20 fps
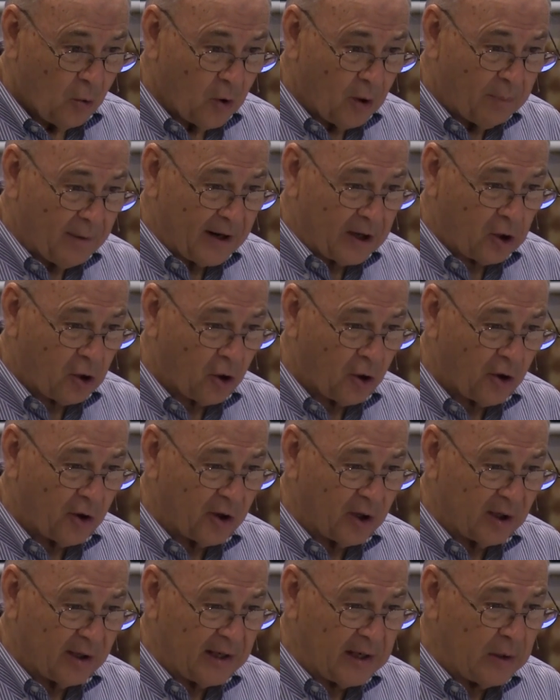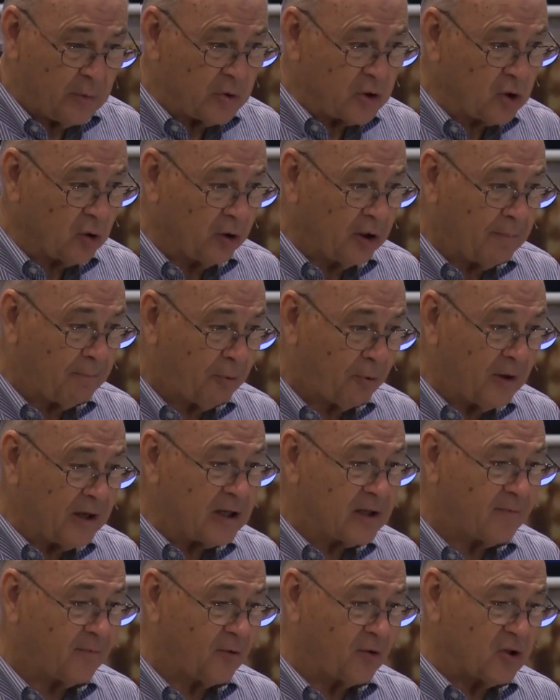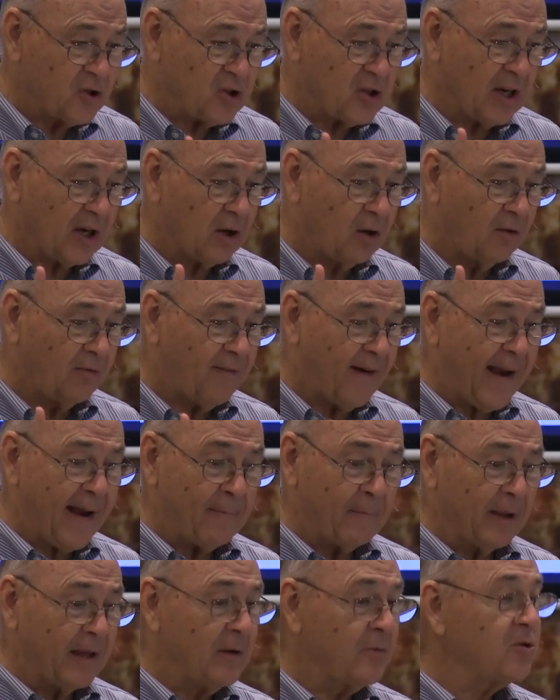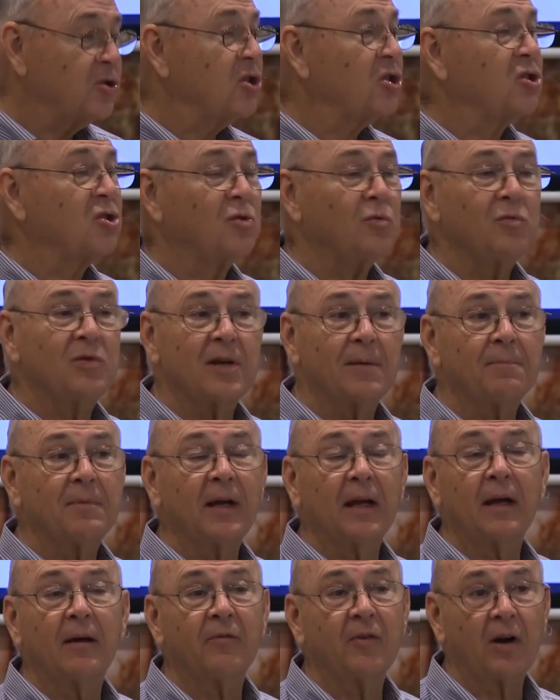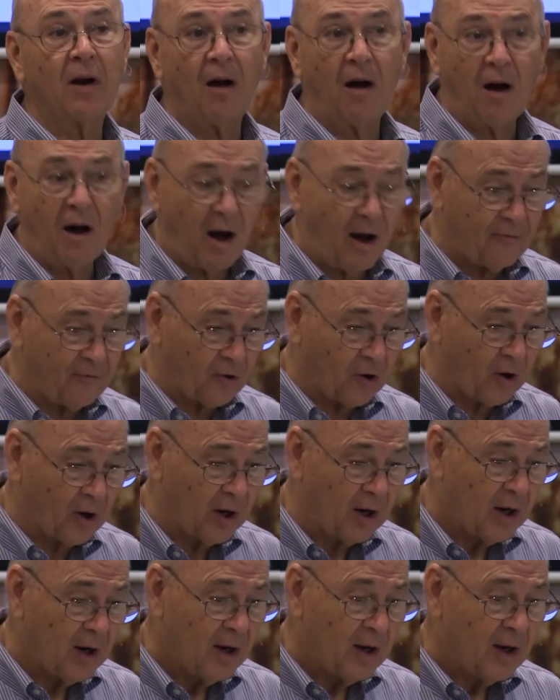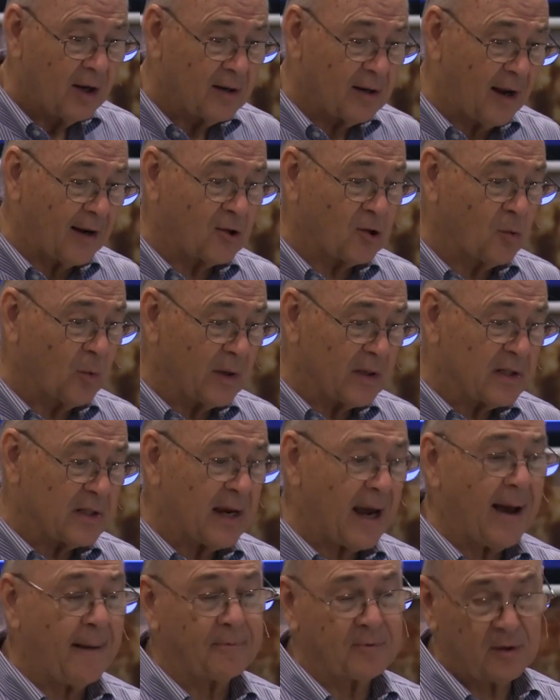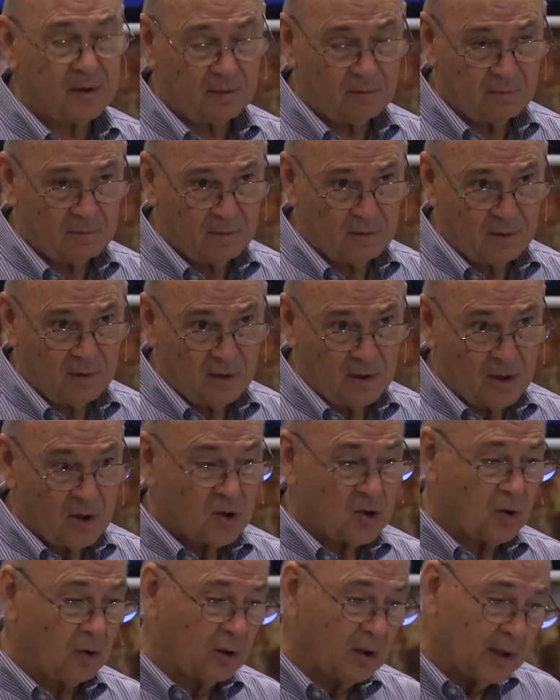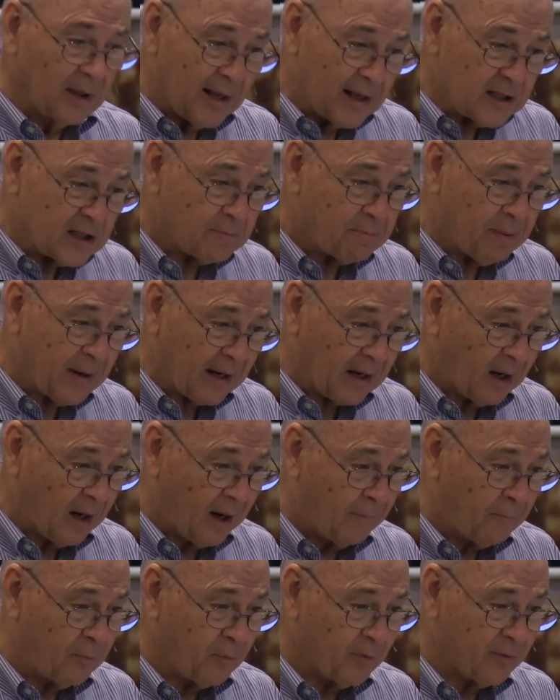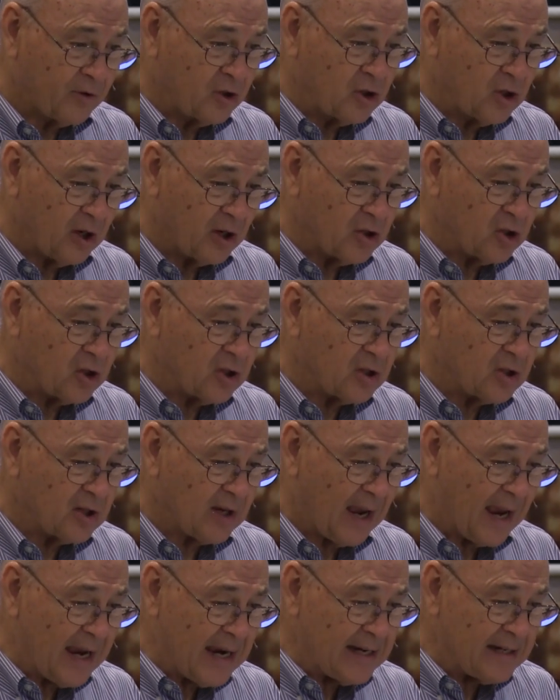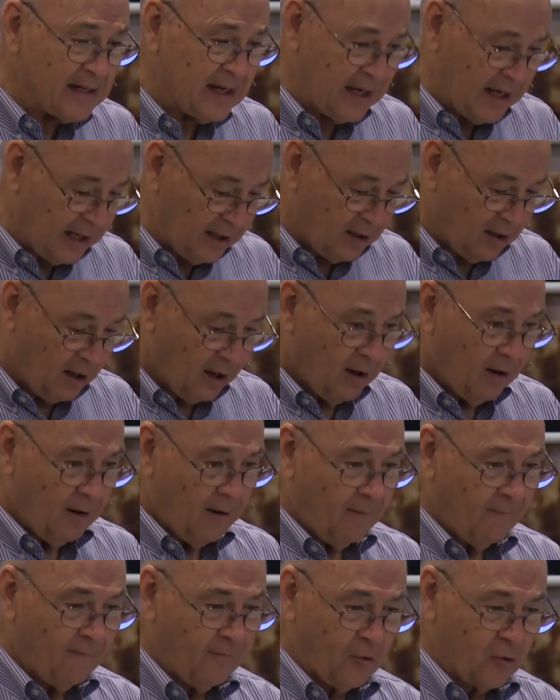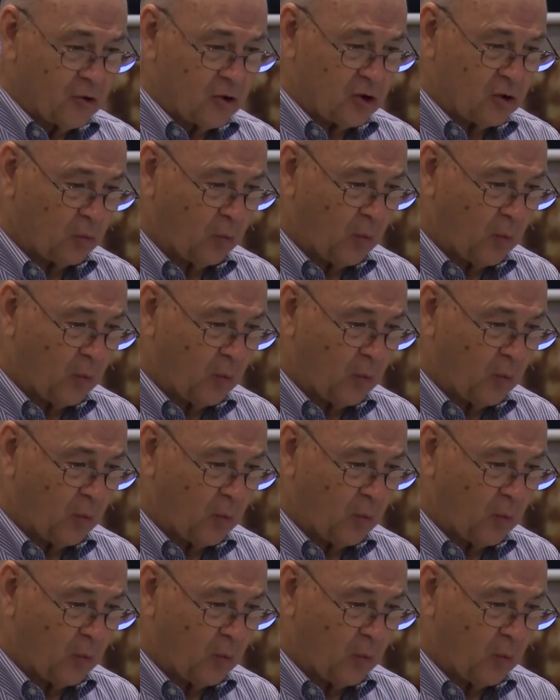whereby currently he was only priest for a single family. It was just too tempting of an offer not to accept. So let's pick up with Judges 18, verse